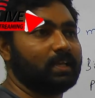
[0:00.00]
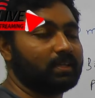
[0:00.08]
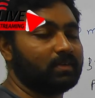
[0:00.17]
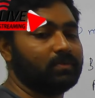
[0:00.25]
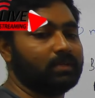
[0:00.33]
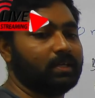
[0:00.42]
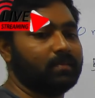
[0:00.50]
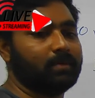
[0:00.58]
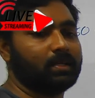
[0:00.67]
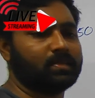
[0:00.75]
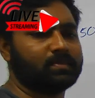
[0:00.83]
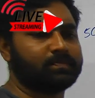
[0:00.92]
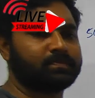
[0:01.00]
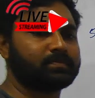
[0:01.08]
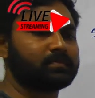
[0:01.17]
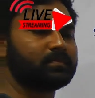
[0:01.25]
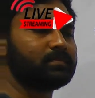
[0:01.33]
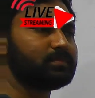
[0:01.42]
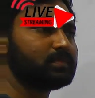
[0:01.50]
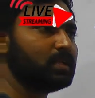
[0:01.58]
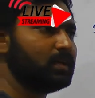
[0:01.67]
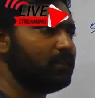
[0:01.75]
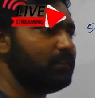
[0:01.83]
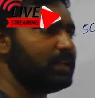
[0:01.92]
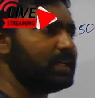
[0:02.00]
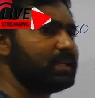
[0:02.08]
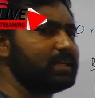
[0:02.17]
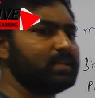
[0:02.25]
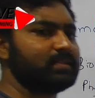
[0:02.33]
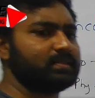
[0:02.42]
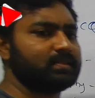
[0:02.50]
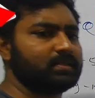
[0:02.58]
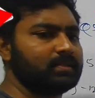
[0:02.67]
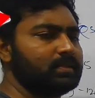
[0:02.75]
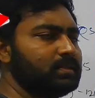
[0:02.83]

accurate, but we can guess